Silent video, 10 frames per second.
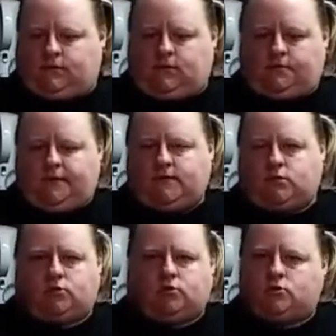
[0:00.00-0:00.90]

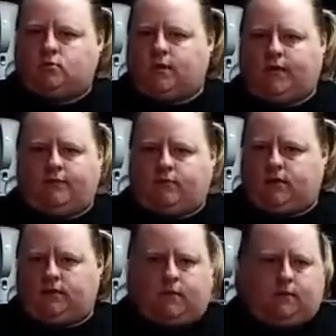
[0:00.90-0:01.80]
dispensers or whatever,
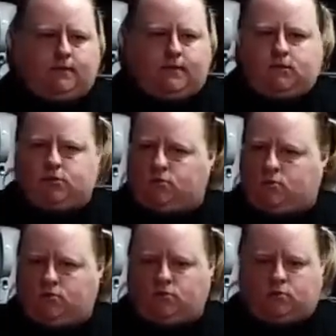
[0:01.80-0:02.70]
and pumpkins or
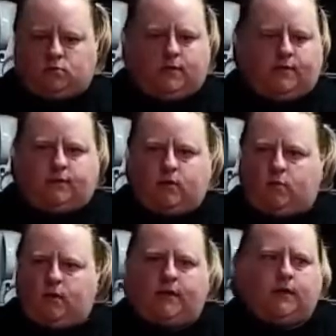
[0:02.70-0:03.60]
ghosts or whatever you
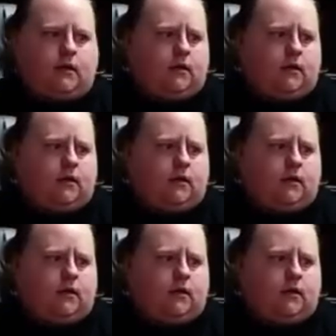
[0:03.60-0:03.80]
want.